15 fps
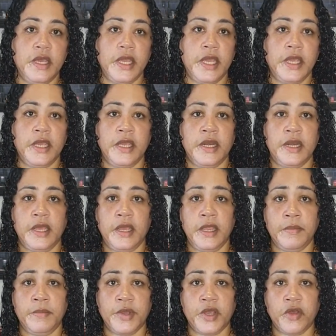in a
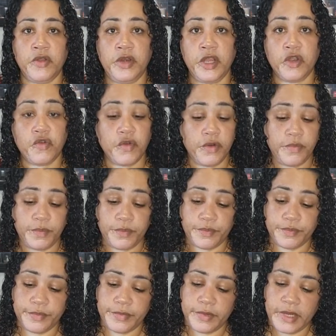begonia group
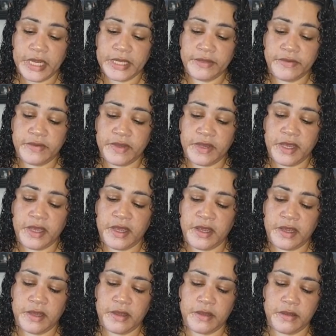and see